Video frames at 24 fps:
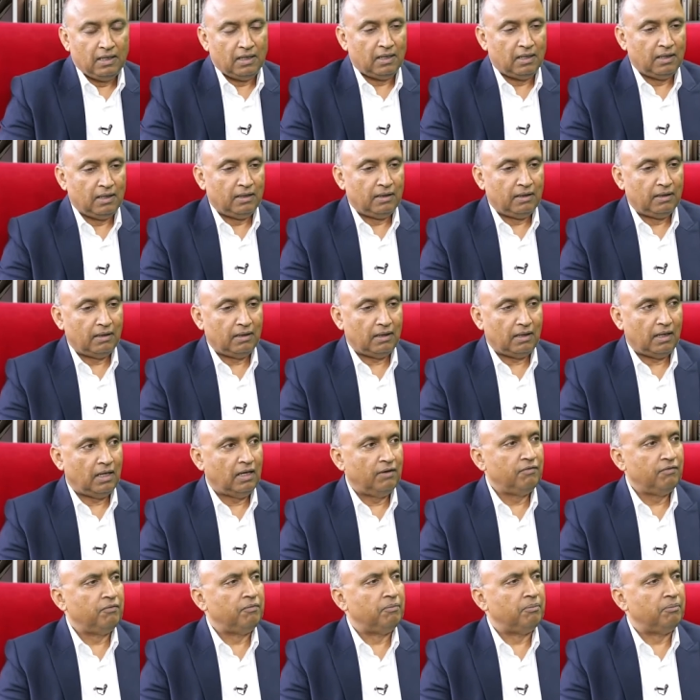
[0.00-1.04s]

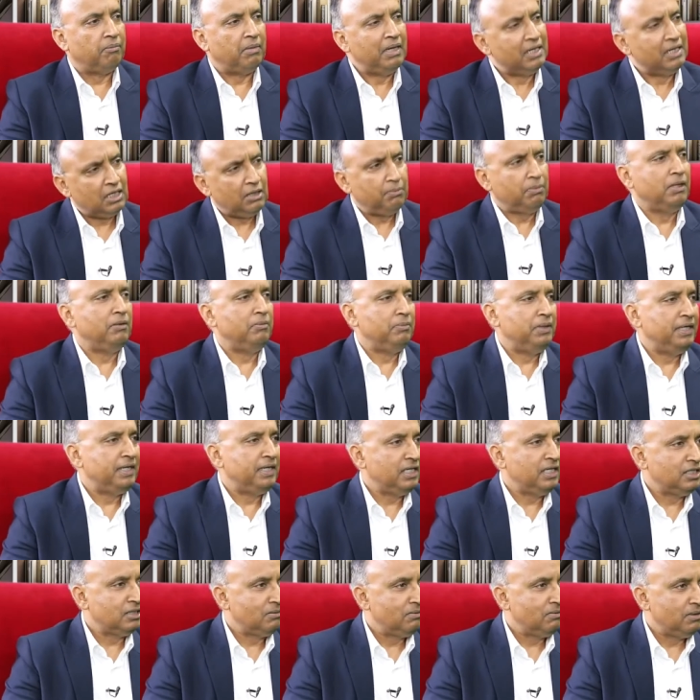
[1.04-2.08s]
have multiple
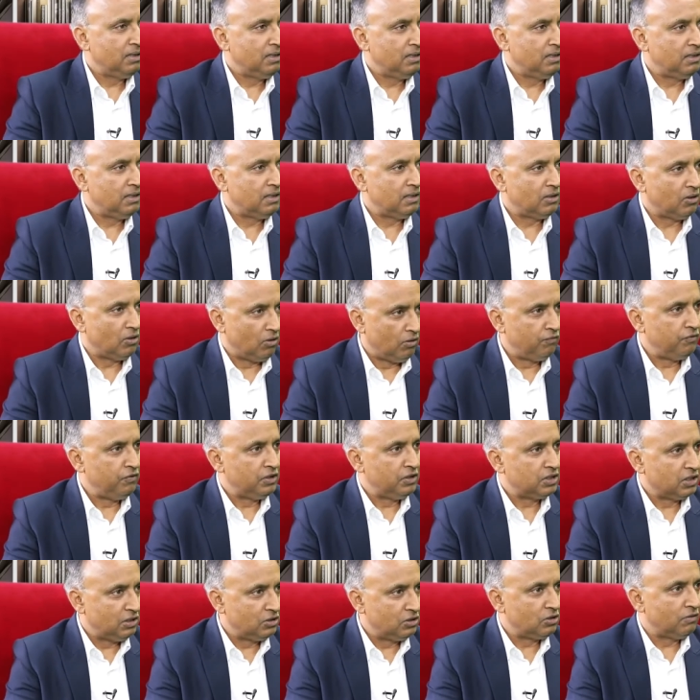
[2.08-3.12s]
meetings with
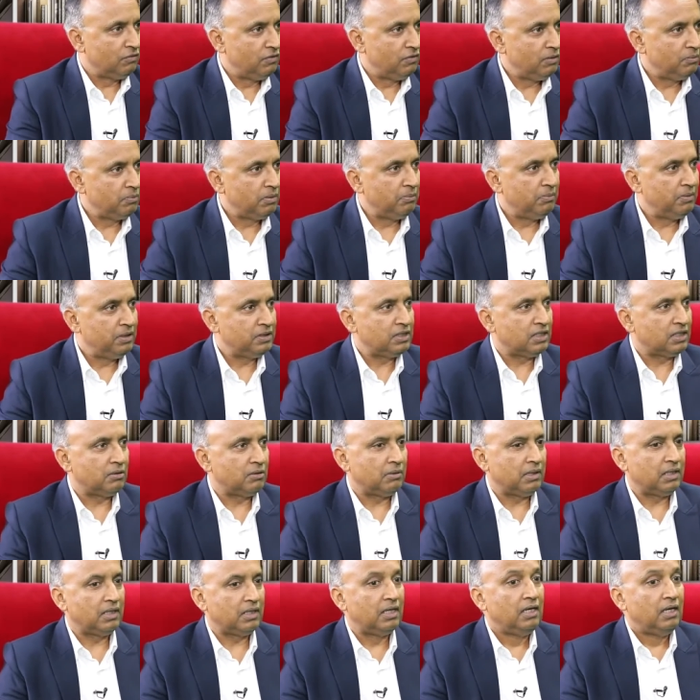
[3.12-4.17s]
officials of the public sector
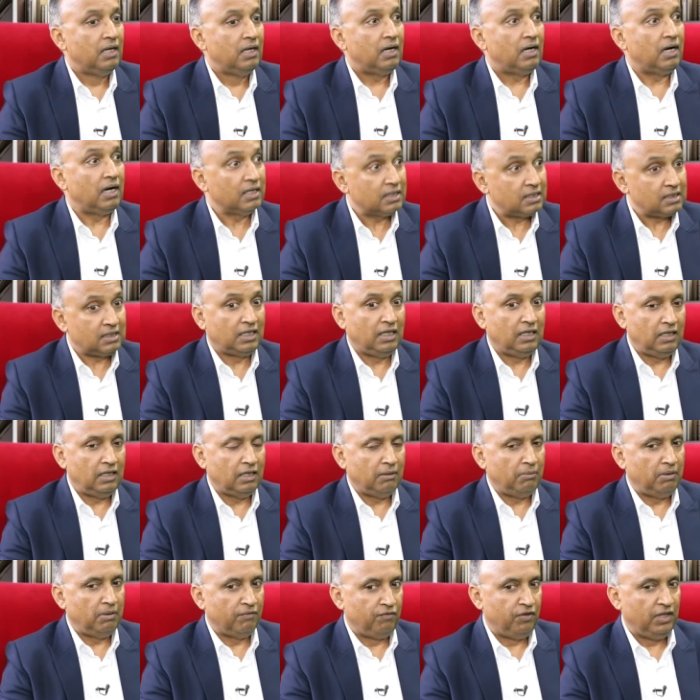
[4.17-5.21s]
bank, asking
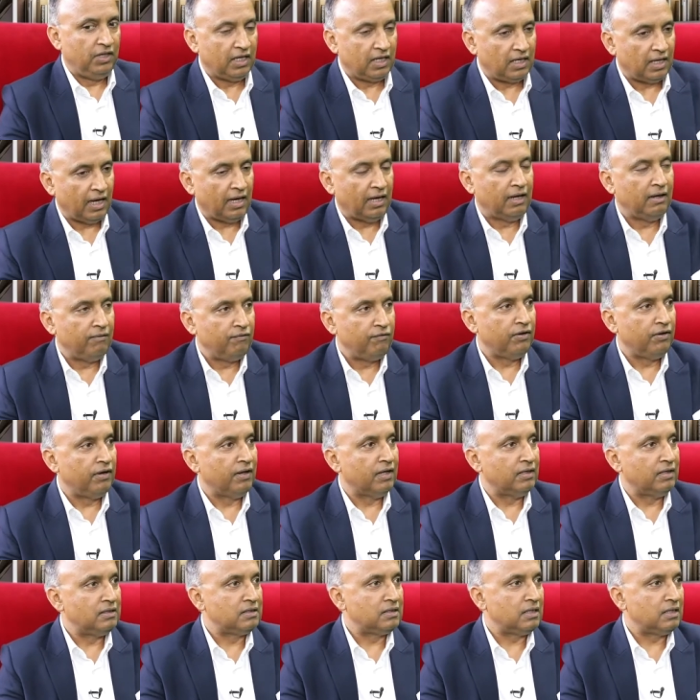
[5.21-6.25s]
them if they can
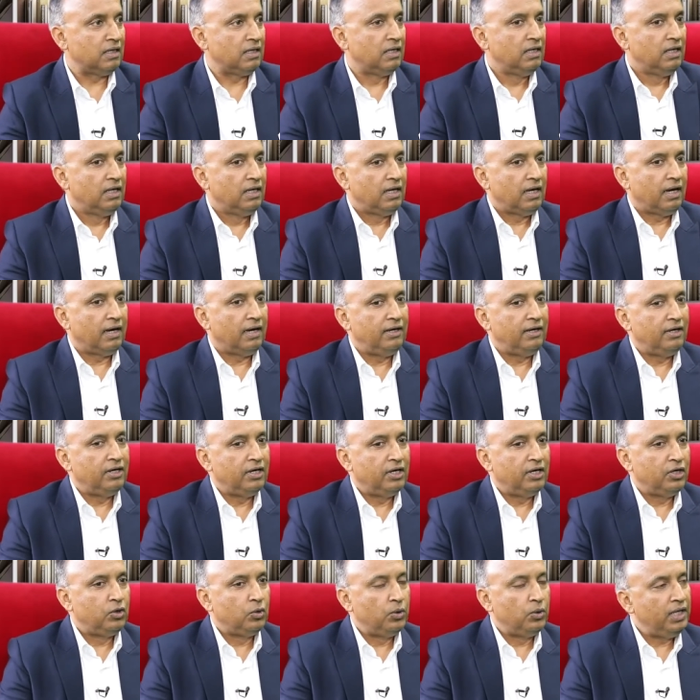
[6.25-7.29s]
finance. And
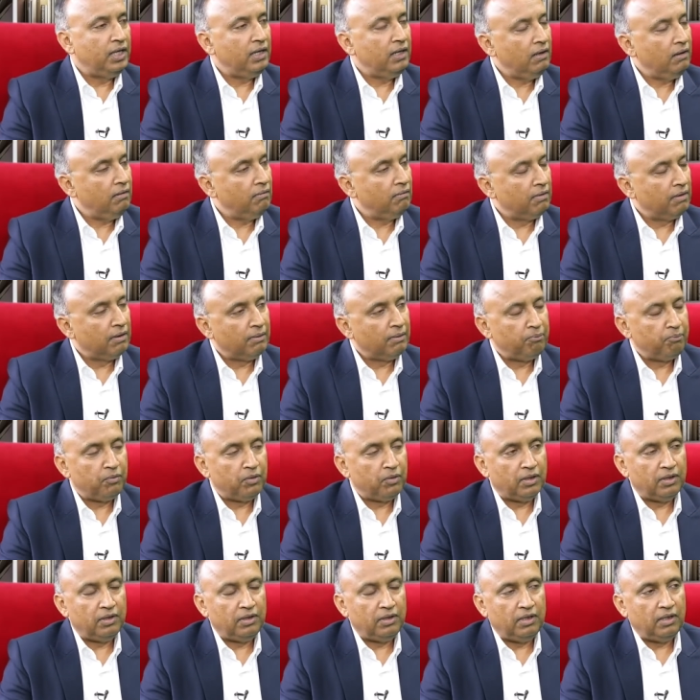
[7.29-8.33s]
today,
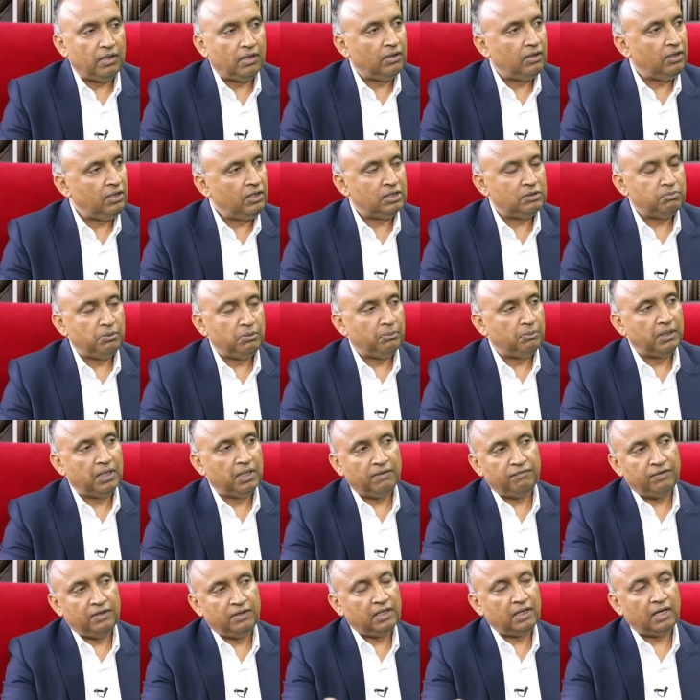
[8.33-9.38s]
these people
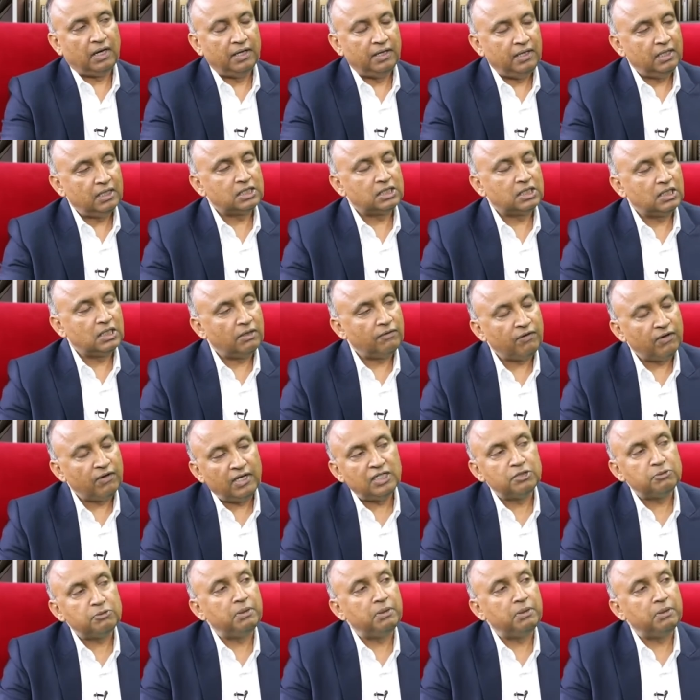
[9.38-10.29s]
have the highest finance